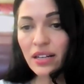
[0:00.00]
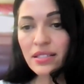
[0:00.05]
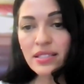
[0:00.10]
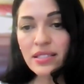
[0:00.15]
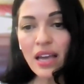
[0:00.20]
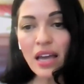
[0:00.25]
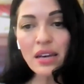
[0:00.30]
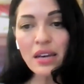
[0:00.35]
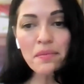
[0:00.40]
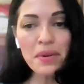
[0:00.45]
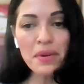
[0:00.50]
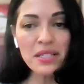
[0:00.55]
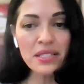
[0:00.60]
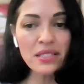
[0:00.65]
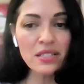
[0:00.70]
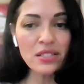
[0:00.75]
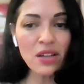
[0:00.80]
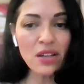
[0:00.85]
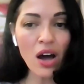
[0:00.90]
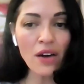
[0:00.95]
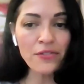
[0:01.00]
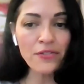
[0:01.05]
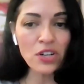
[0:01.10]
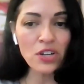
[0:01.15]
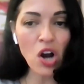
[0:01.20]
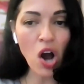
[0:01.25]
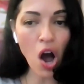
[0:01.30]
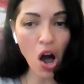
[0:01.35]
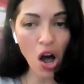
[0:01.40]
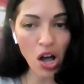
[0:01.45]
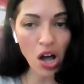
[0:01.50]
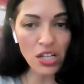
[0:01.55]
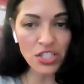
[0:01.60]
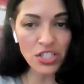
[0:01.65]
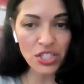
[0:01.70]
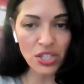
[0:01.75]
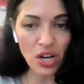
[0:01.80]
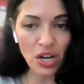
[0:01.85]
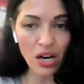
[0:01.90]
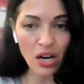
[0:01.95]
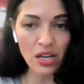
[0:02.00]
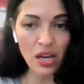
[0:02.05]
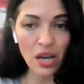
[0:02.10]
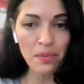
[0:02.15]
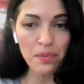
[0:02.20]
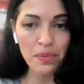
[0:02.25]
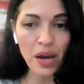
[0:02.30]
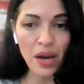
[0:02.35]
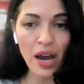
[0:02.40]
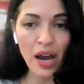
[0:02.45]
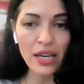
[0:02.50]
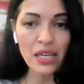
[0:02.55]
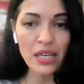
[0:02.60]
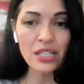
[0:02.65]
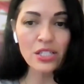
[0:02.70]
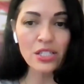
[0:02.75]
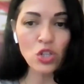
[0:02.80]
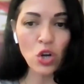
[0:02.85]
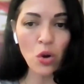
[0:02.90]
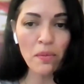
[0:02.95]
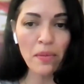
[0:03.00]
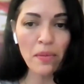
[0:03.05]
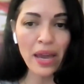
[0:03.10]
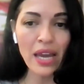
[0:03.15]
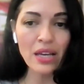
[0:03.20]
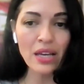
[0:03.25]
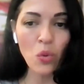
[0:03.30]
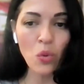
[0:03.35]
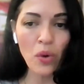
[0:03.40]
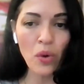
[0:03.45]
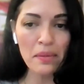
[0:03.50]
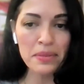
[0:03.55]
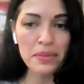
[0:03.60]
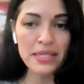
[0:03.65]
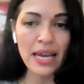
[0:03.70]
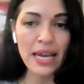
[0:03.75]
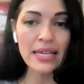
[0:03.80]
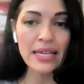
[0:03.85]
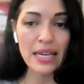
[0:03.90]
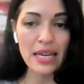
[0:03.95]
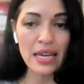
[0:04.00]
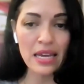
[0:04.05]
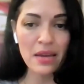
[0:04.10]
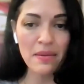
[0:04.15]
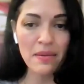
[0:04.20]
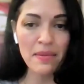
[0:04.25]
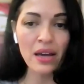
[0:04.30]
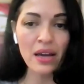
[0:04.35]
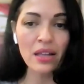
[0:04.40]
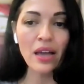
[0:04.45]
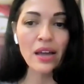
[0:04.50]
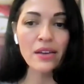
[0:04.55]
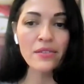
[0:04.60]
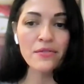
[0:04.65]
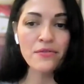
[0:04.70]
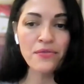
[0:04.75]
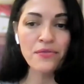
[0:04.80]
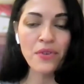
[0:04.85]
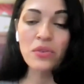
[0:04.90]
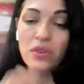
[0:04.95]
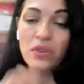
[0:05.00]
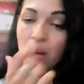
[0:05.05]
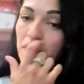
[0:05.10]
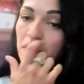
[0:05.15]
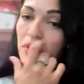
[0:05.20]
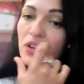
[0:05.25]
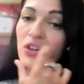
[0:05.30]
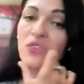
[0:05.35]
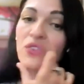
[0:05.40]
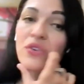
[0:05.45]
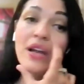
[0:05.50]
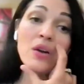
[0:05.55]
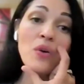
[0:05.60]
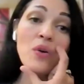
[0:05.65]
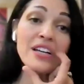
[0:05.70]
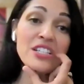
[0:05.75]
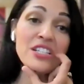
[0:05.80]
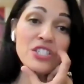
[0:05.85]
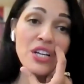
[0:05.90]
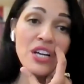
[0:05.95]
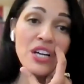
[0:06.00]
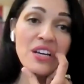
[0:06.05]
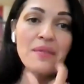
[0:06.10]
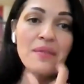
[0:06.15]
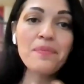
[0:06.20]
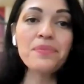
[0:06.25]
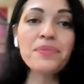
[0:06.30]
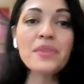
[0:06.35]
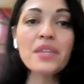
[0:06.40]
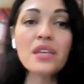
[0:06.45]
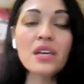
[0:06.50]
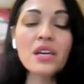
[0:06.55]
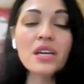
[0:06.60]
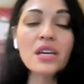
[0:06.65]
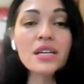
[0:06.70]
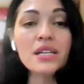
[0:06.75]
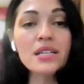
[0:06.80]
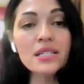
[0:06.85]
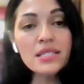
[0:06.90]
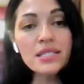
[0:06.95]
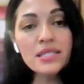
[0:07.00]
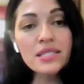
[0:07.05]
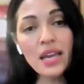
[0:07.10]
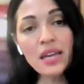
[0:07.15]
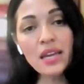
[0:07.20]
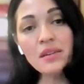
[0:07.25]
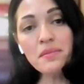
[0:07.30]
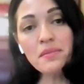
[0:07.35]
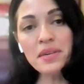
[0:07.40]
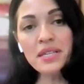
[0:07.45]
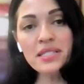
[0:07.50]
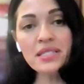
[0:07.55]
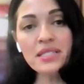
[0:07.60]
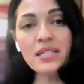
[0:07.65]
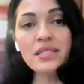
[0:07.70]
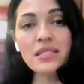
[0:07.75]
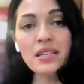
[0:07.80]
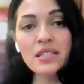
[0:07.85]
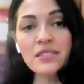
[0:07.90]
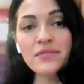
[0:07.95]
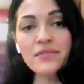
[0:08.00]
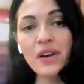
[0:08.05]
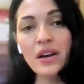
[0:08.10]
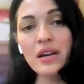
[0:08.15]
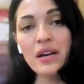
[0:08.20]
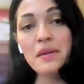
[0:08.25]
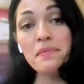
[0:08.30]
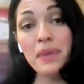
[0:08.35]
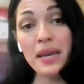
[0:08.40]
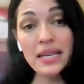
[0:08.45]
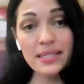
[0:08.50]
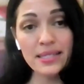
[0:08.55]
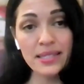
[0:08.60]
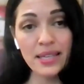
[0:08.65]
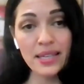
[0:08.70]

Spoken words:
does Zen Business offer all startup, i.e. domain, website, email, and phone number? Great question. Zen Business is very